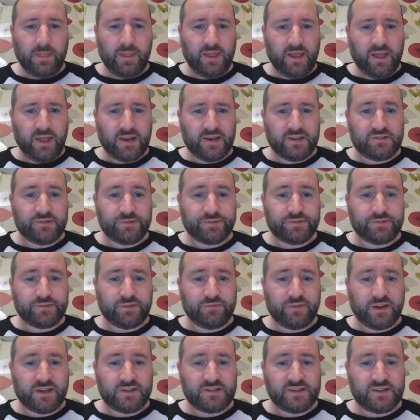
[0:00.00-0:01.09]
And it's also
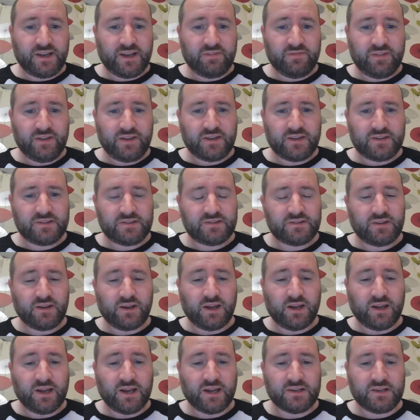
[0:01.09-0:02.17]
fine to have this.
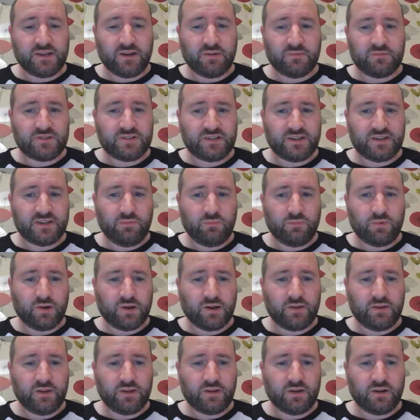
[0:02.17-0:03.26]
I don't see
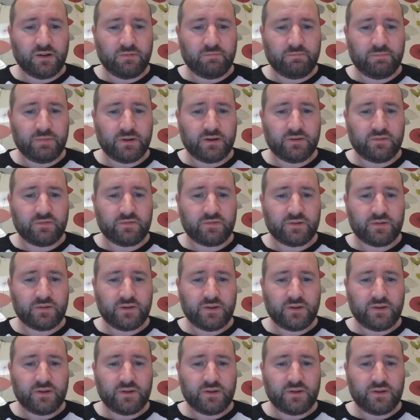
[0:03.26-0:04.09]
why you can't have both.